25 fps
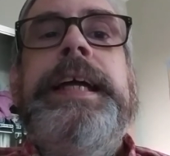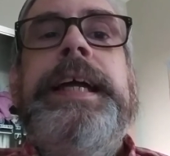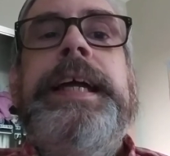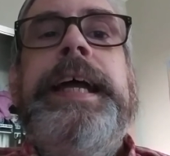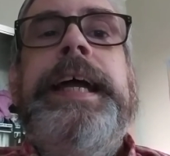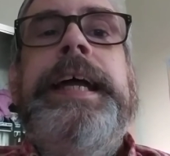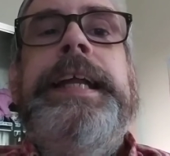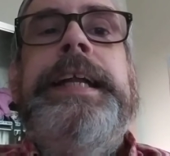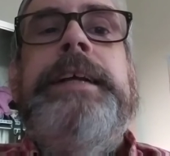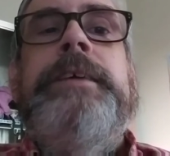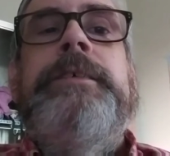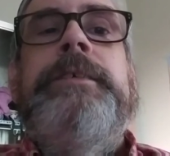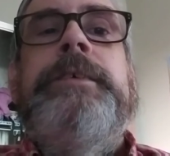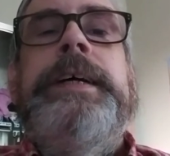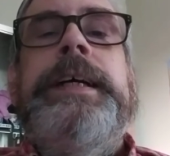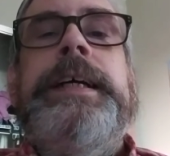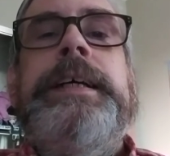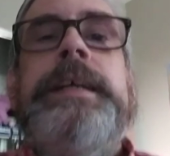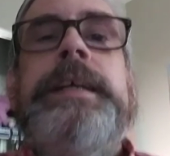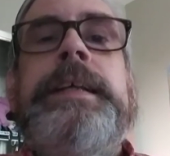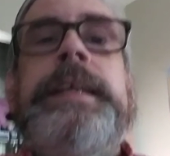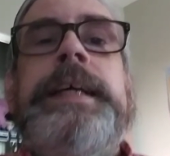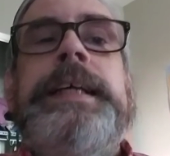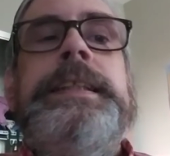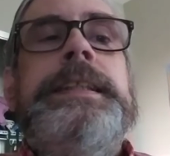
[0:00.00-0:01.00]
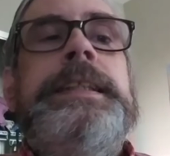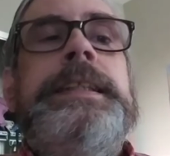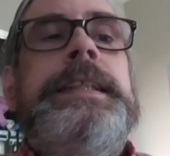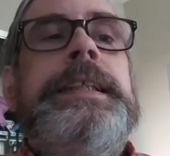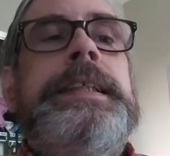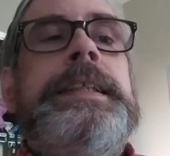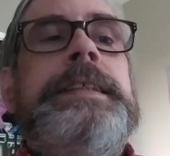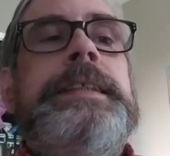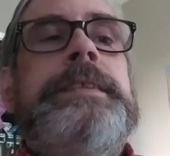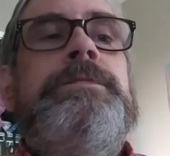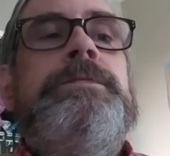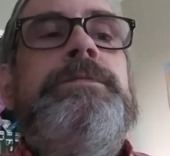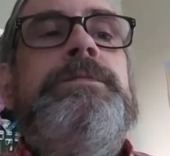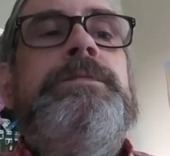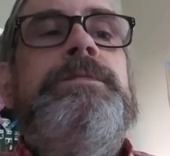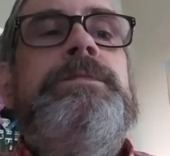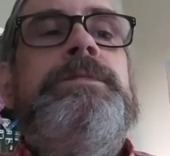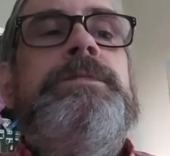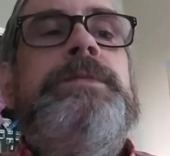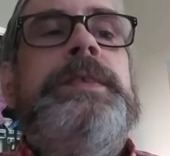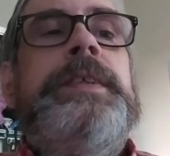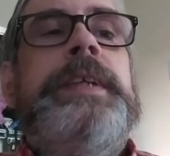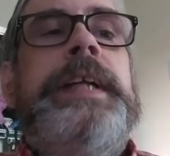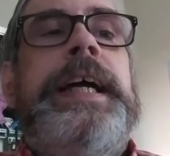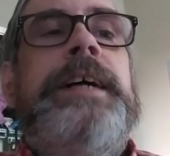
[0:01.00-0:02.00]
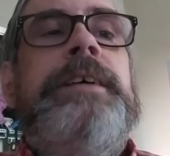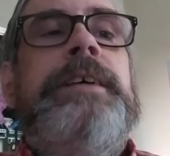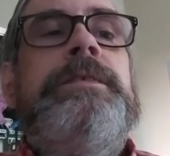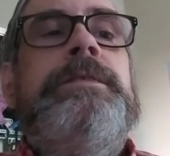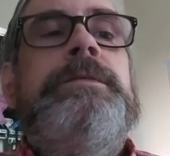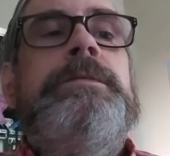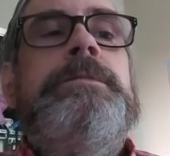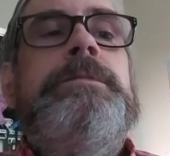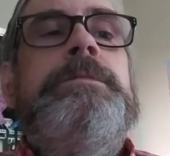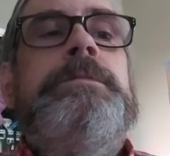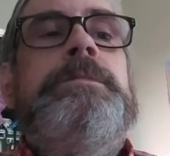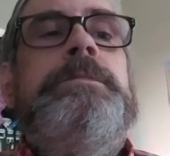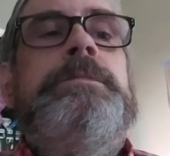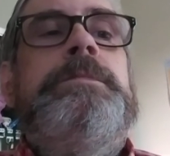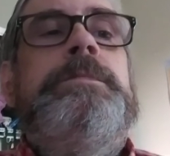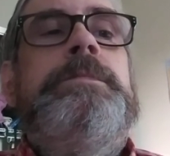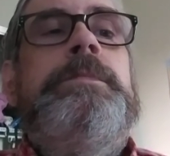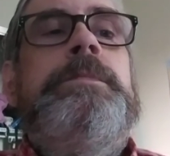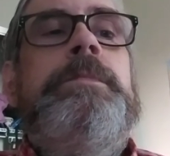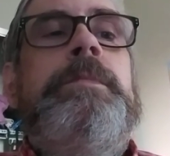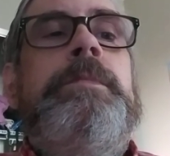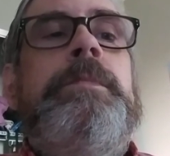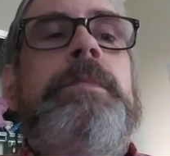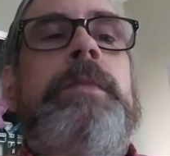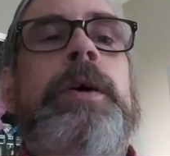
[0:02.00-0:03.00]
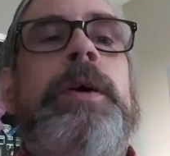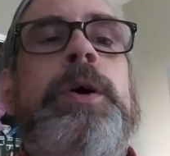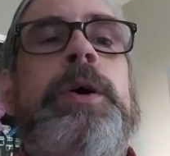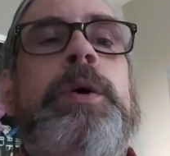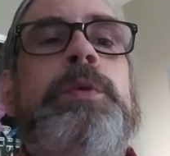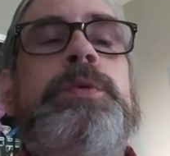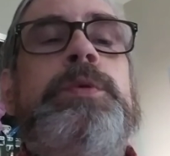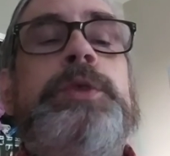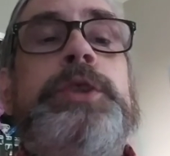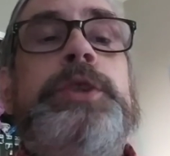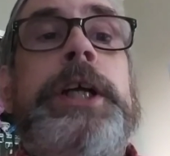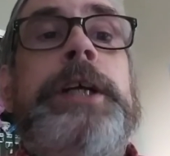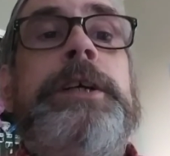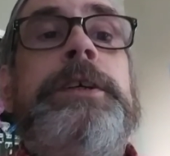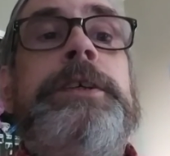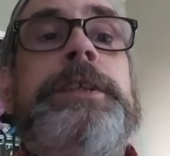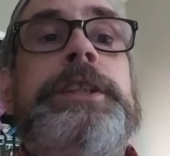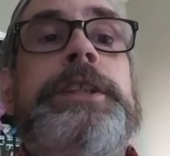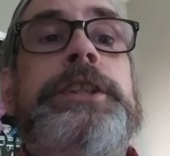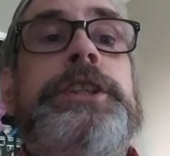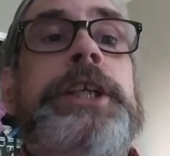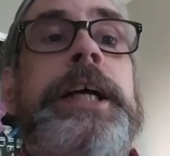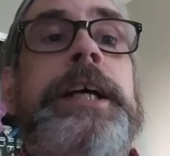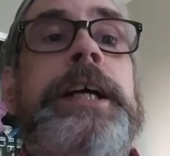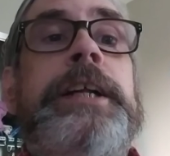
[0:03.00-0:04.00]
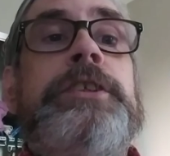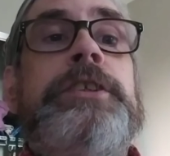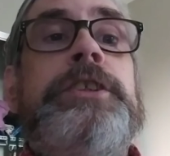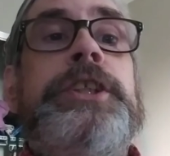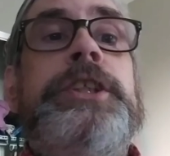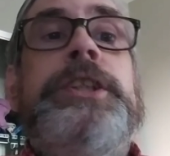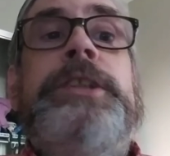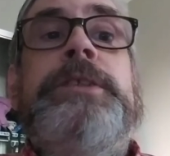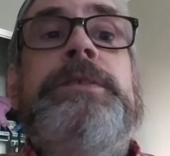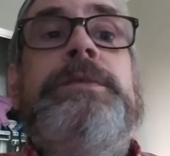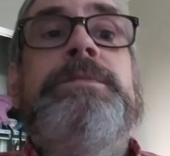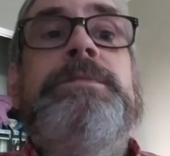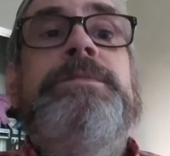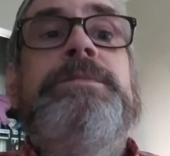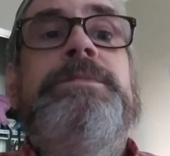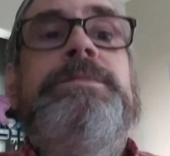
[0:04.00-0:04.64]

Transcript: Anyway, that's it for now. Oh, share the channel too.